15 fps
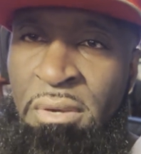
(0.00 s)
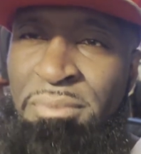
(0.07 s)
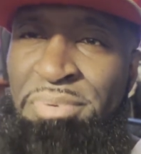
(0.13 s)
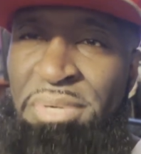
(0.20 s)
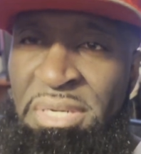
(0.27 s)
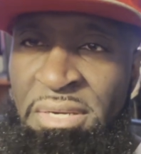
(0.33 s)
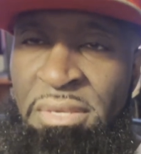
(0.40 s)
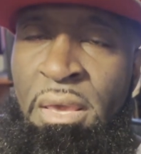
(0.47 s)

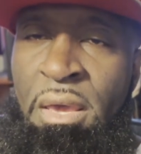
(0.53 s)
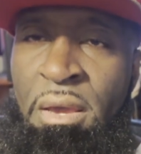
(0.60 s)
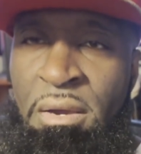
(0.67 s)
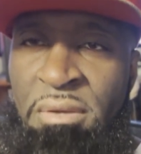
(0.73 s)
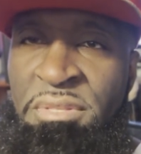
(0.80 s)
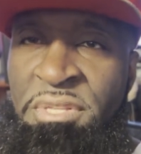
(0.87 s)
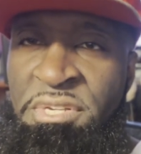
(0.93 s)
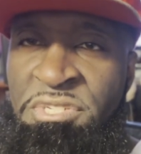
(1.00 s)
But
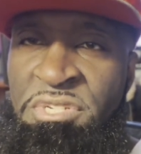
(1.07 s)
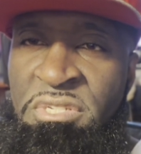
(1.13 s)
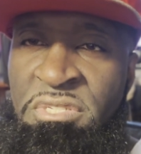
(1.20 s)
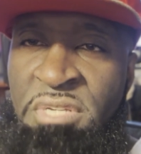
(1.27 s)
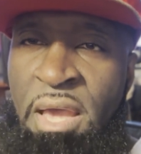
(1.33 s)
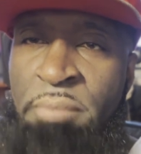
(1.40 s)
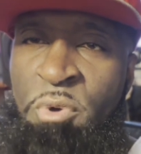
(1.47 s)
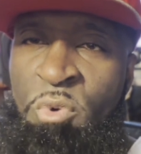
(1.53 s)
yeah, these are the
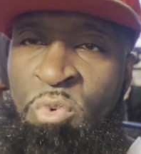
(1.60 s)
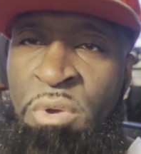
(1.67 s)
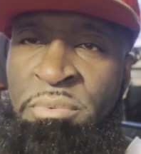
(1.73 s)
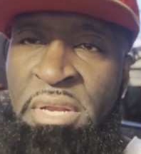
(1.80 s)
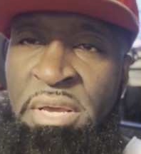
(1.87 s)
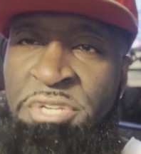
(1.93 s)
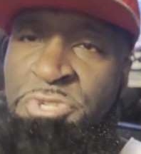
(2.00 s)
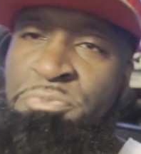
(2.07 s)
type of
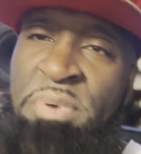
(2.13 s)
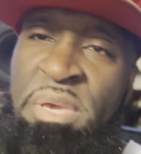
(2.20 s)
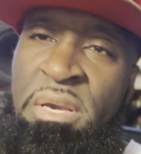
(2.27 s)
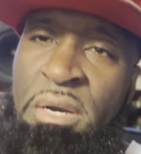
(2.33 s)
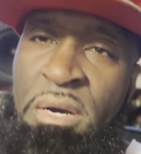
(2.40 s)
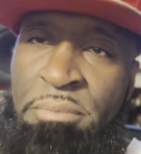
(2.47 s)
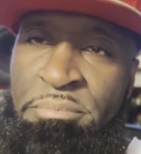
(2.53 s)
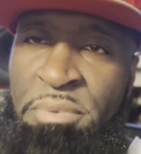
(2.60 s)
women that
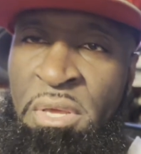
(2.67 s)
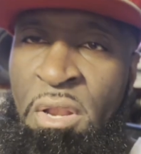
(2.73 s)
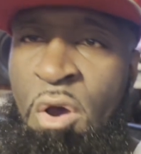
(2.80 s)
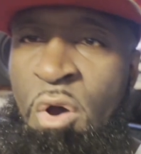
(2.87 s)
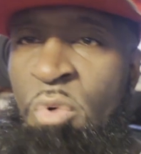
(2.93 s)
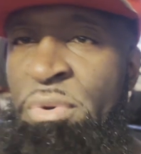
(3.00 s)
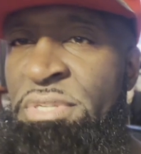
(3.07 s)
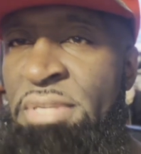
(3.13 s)
speak up and
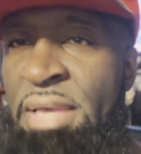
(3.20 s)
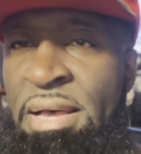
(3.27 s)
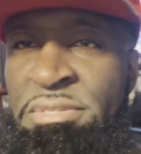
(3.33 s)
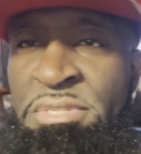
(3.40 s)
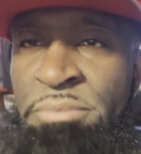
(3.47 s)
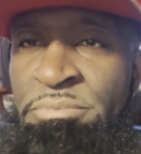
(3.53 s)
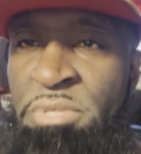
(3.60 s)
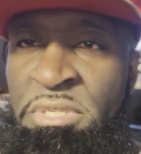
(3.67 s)
always got
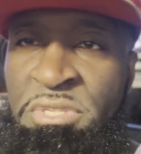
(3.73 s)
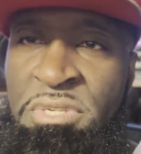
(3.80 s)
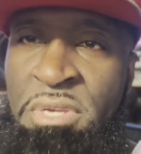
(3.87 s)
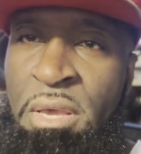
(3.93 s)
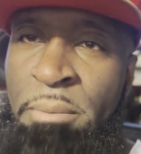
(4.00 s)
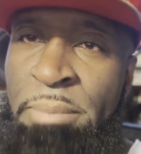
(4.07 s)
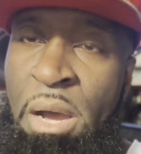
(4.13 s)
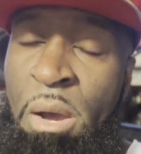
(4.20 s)
something to
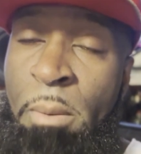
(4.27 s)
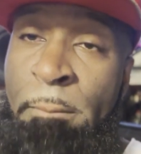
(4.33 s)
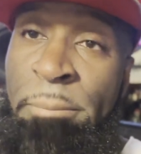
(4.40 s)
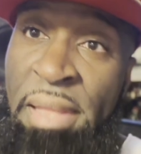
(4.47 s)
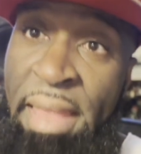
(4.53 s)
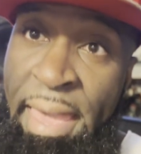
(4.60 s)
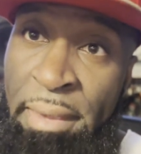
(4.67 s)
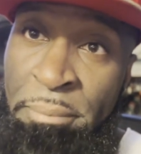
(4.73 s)
say about
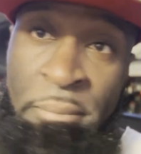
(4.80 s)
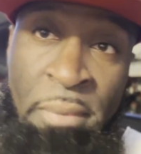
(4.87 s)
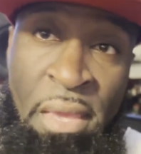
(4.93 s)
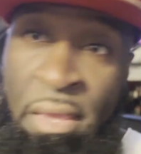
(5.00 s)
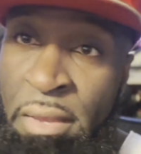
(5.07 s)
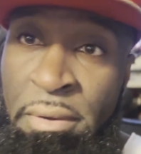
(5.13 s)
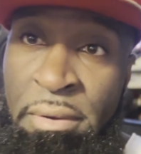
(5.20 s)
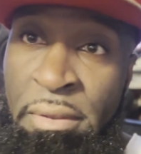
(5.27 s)
black
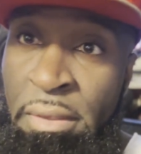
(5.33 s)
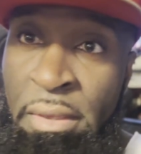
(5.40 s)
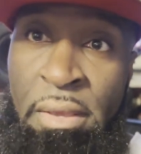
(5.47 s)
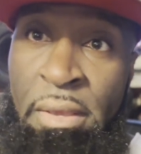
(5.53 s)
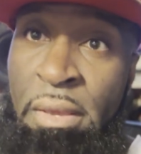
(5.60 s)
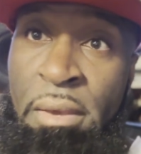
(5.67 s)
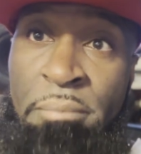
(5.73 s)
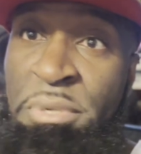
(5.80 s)
men.
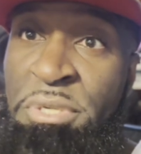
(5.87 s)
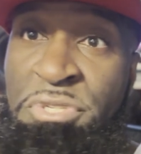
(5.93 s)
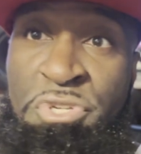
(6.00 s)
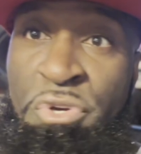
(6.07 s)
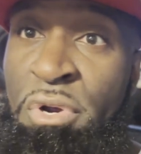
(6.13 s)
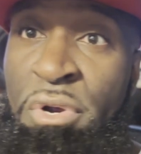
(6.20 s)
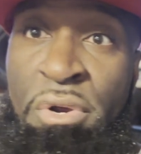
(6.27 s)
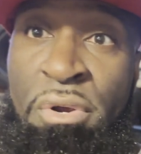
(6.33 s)
But
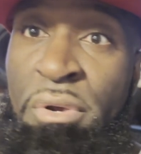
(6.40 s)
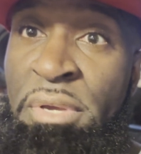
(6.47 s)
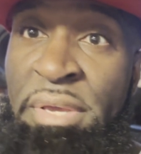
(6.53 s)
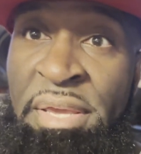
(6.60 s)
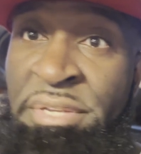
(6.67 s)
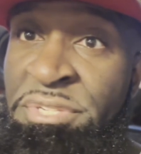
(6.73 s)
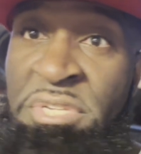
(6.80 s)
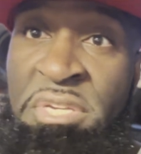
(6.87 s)
your
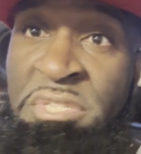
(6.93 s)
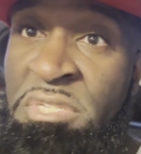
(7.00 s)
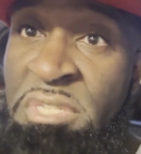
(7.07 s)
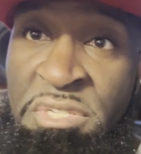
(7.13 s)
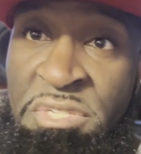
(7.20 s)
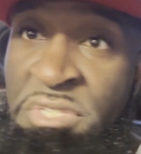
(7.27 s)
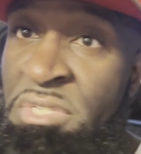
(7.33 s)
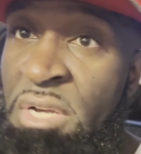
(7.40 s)

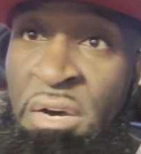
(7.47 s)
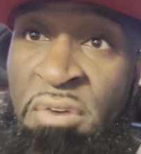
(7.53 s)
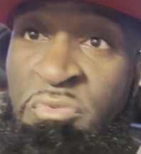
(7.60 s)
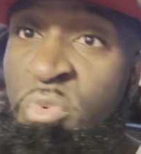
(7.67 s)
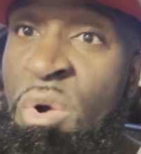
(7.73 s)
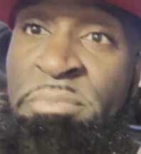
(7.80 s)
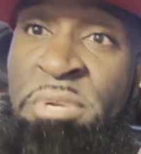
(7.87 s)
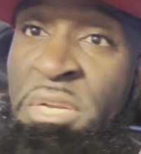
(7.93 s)
existence
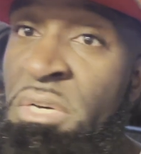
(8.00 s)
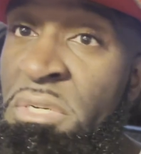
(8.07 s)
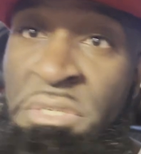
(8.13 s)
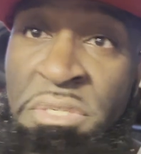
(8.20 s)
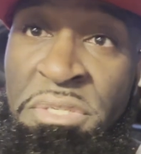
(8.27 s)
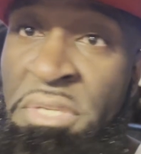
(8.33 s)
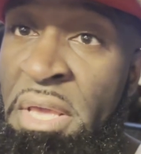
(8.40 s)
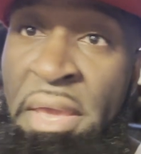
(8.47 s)
of
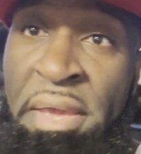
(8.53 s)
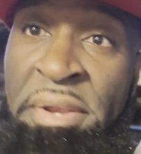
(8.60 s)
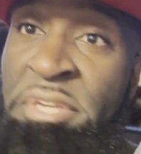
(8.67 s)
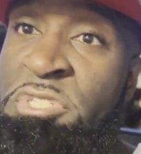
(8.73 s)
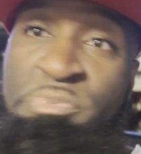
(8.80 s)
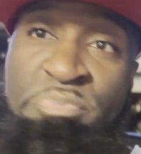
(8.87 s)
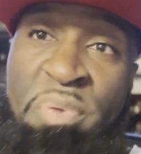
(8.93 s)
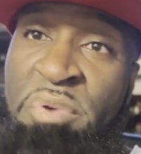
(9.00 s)
womanhood and
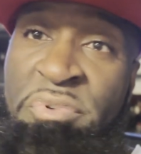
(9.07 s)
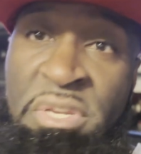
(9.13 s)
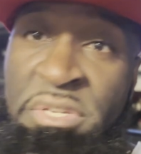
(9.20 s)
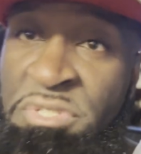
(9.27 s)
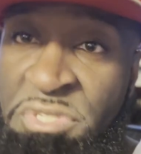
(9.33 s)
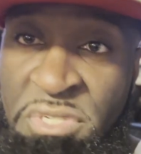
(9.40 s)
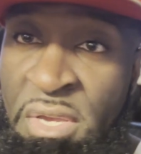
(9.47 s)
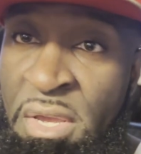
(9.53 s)

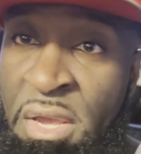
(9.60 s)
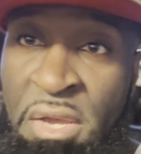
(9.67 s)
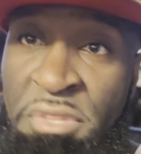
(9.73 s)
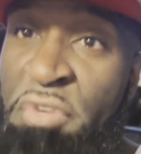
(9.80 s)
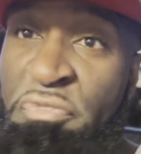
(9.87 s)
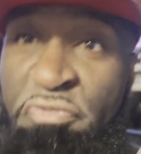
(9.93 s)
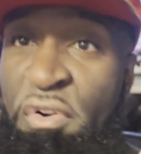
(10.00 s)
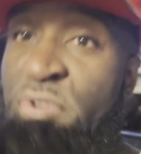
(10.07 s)
experience
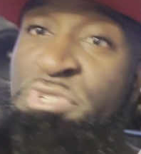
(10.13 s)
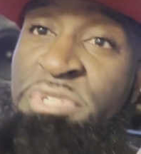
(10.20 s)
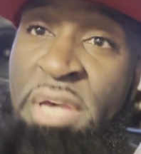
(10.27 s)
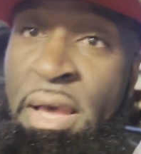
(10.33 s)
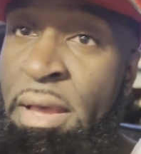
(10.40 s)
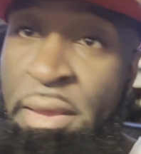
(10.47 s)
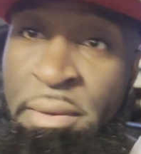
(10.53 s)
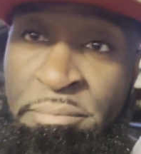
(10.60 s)
the first
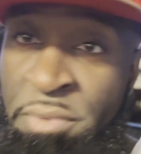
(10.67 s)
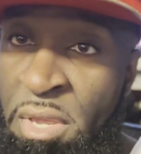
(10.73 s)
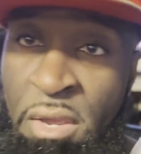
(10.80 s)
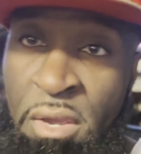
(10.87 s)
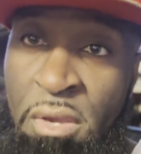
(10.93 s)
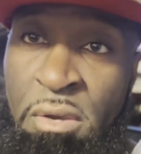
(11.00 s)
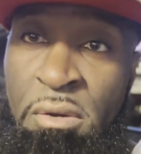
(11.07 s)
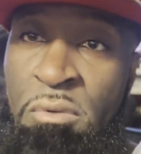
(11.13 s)
time
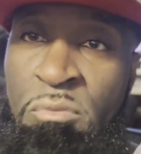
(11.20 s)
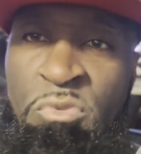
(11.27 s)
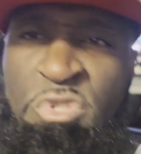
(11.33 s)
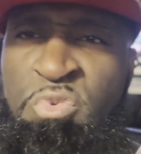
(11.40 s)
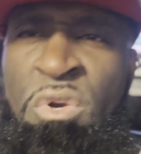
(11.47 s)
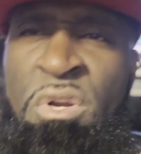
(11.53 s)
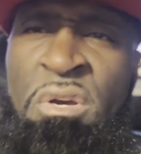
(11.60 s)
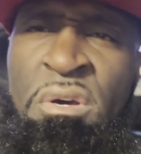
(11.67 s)

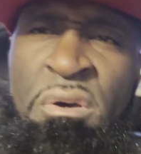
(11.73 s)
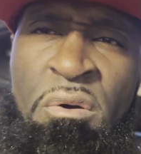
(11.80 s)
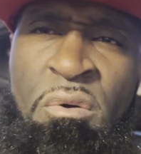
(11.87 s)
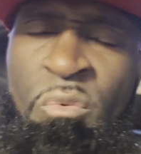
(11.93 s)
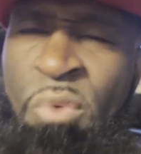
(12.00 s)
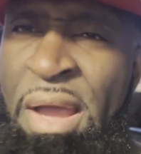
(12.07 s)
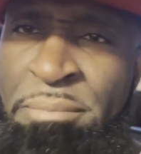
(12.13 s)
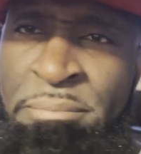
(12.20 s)
was with a
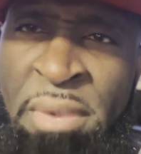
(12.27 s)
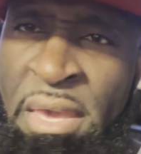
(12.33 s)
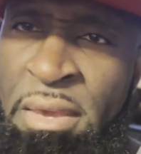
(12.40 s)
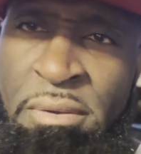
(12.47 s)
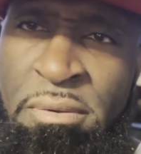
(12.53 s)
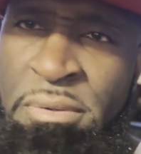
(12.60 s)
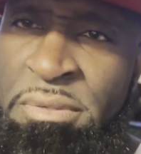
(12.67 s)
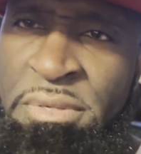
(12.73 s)
white man.
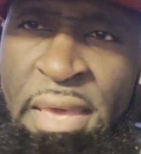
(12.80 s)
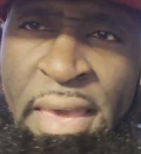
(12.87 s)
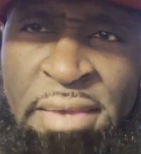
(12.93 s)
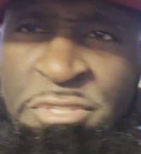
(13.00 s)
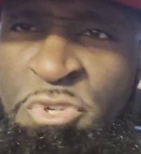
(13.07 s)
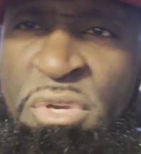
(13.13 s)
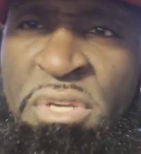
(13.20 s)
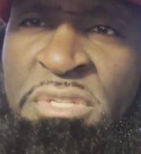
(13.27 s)

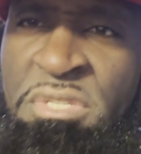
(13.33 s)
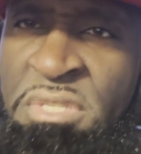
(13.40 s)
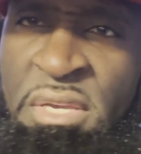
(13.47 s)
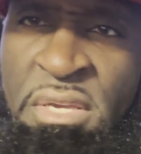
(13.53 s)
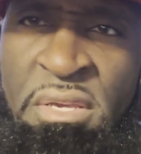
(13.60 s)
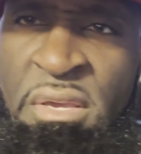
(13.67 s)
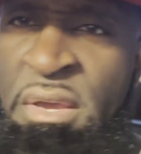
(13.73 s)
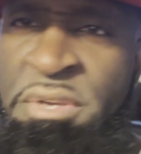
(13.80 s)
As you can
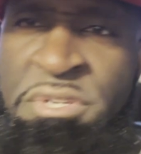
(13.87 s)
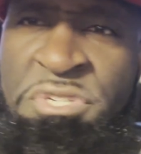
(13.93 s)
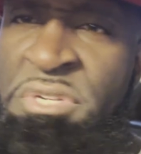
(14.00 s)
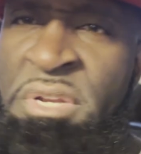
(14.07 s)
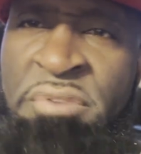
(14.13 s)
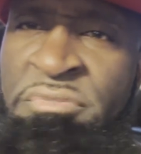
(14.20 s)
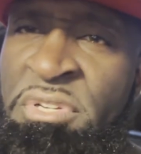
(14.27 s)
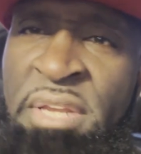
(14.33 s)
see, she
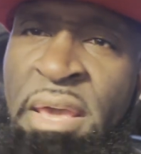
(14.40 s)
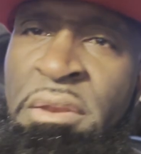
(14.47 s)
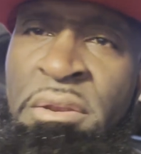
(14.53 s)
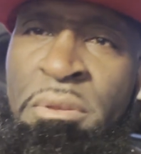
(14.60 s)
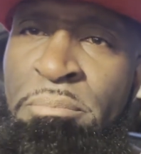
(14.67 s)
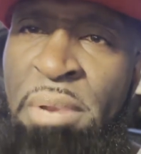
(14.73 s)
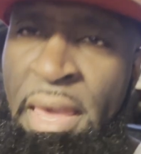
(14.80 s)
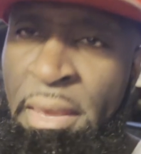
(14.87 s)
never
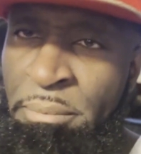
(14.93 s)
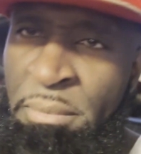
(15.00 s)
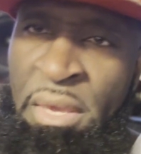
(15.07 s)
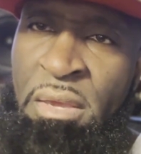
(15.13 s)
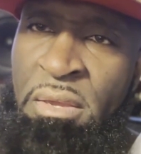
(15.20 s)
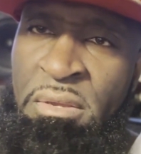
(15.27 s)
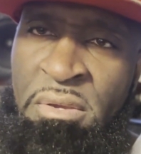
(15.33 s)
dated a black man.